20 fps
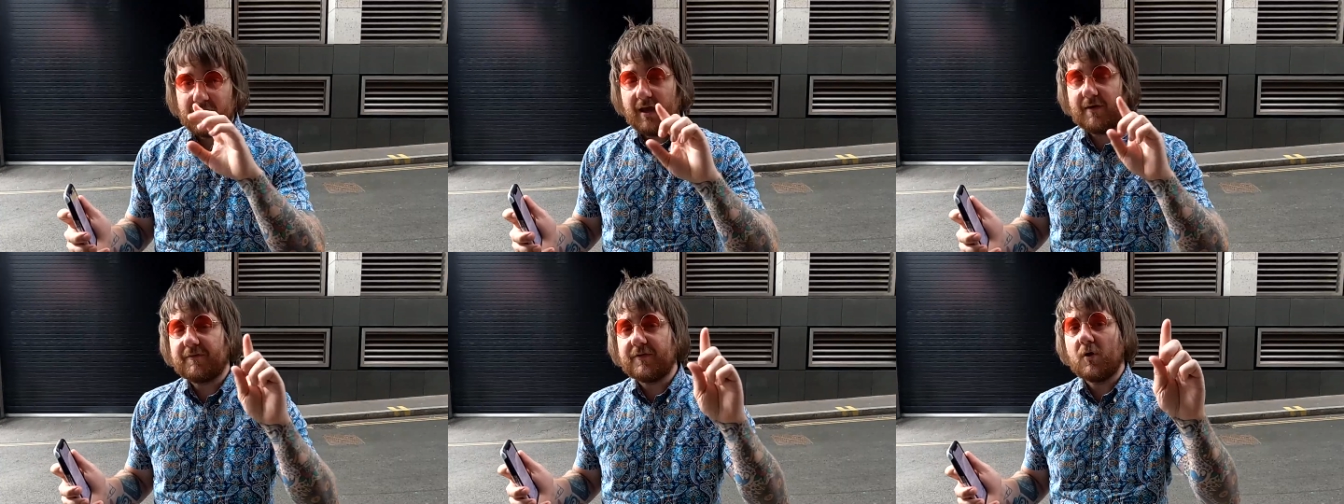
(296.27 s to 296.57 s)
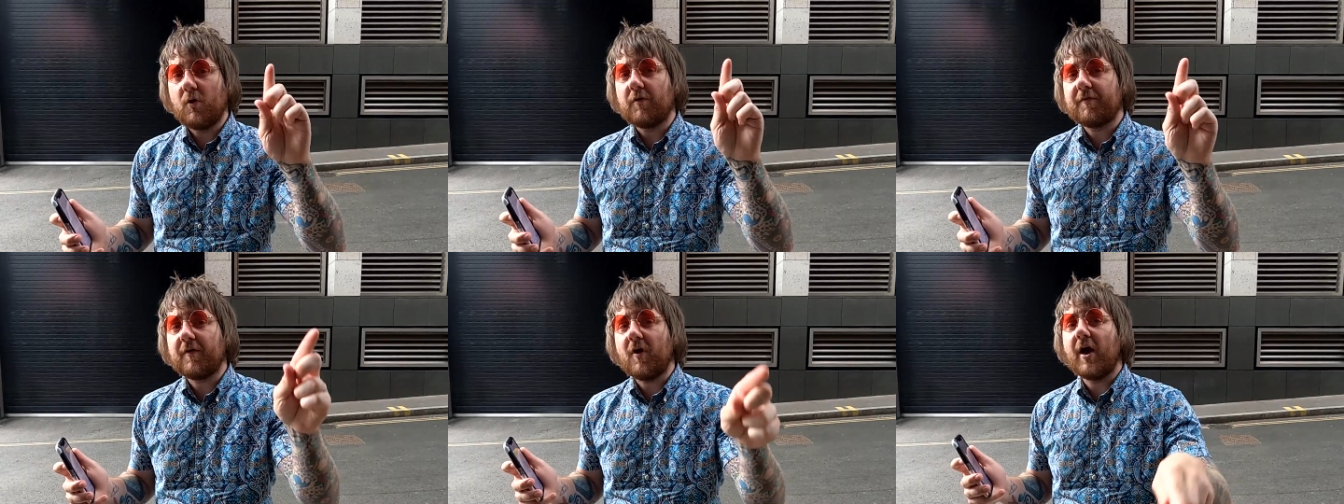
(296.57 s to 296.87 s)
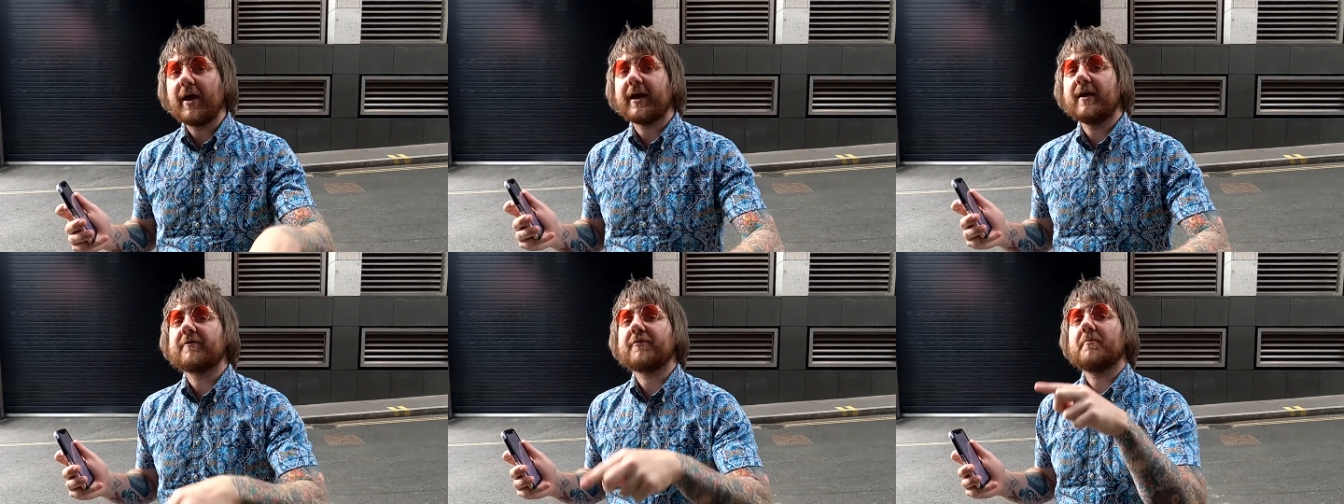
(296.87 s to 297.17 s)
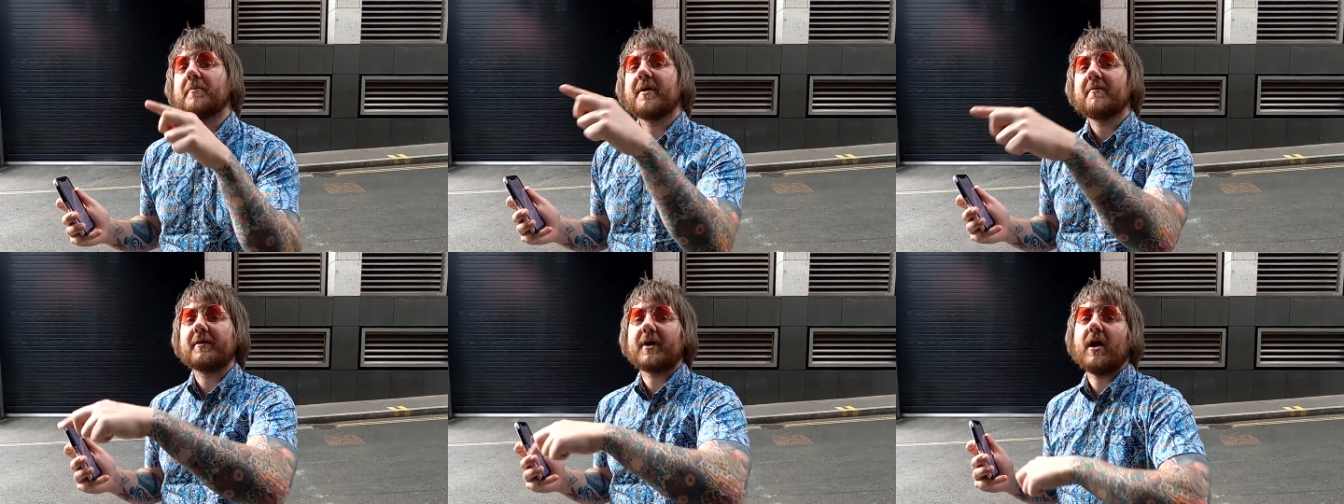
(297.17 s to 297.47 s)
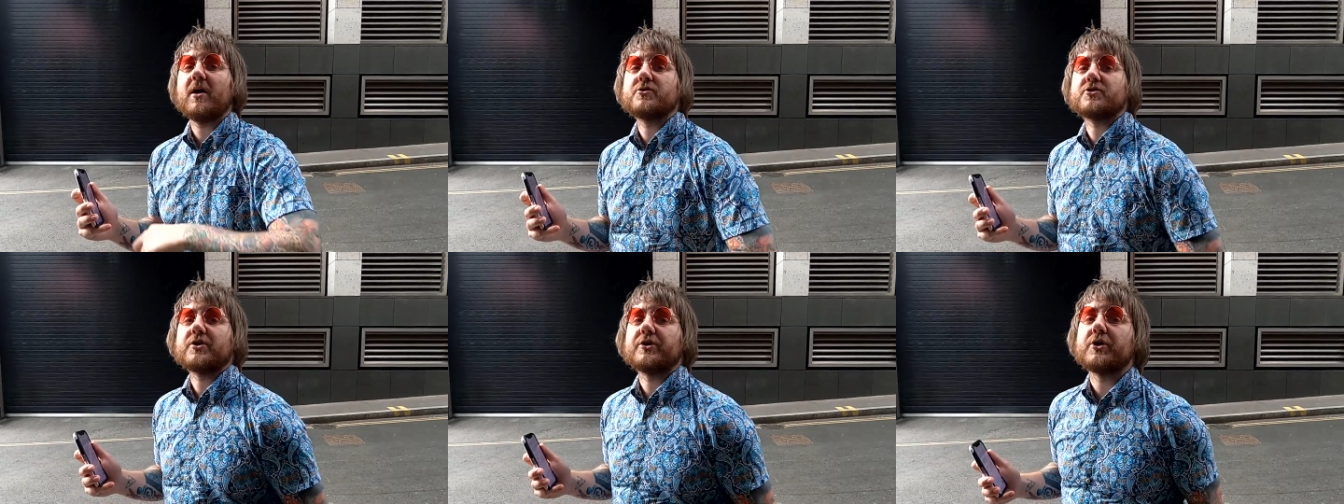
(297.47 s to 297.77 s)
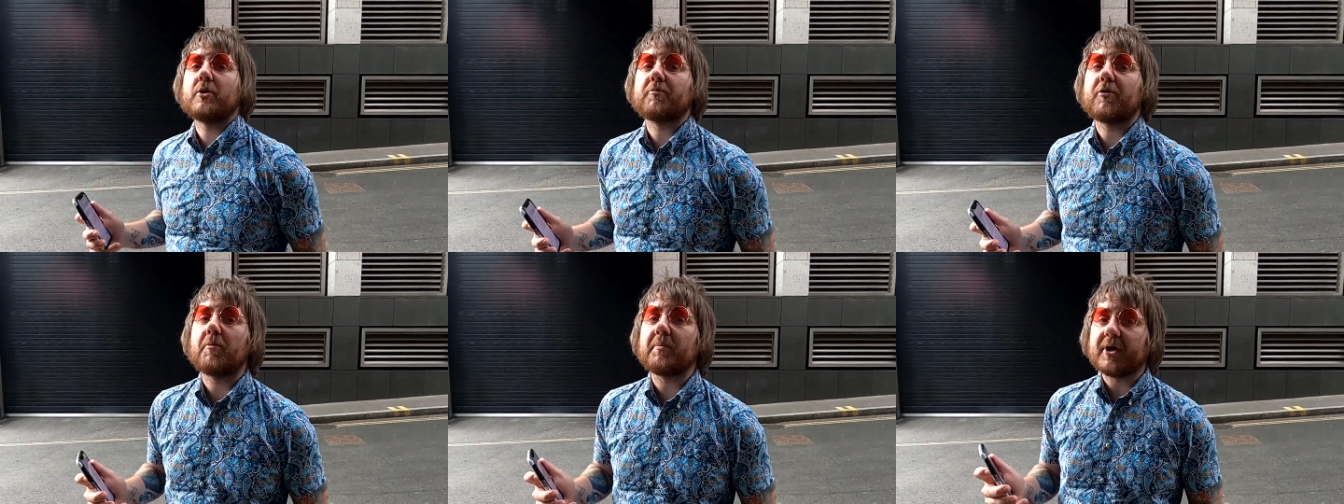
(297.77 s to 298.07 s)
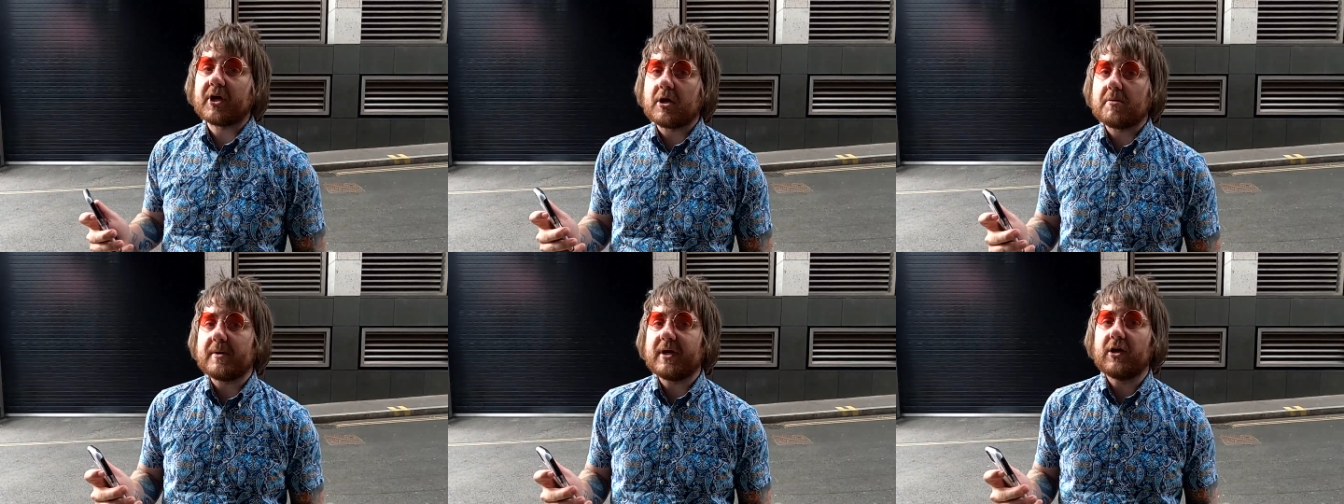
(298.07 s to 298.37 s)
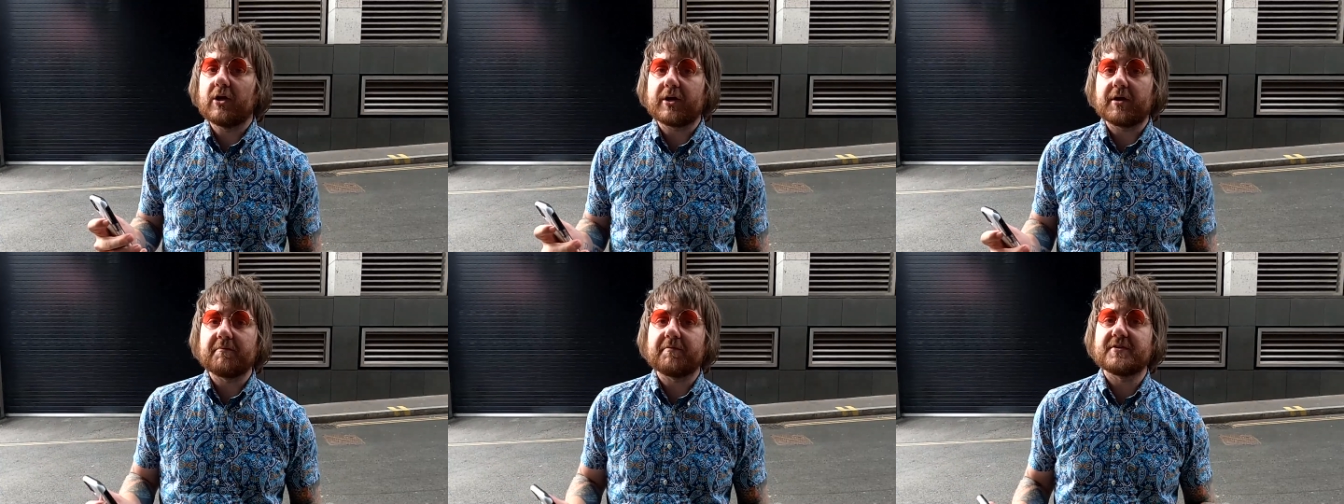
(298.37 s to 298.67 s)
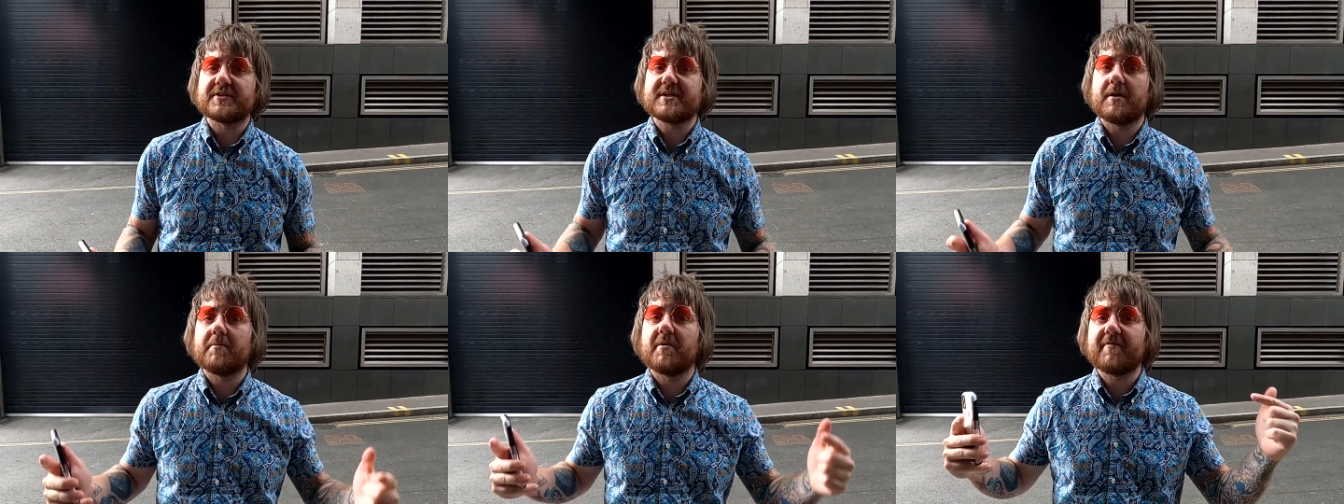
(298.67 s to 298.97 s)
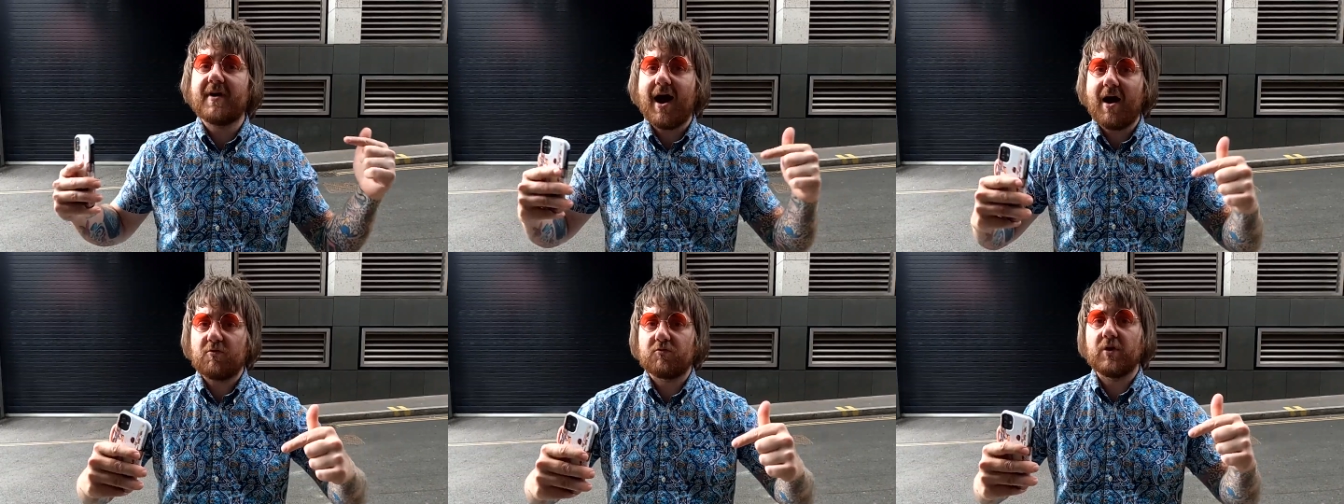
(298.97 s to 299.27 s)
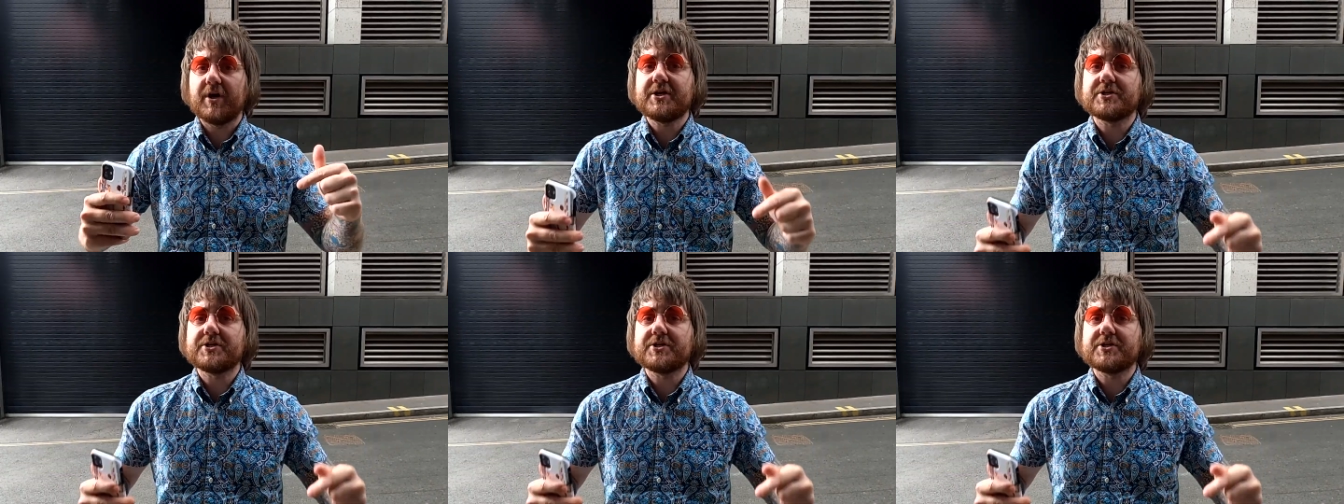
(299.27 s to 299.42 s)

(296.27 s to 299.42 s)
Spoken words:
if you're flying in from another country, you're probably going to be looking for some of of our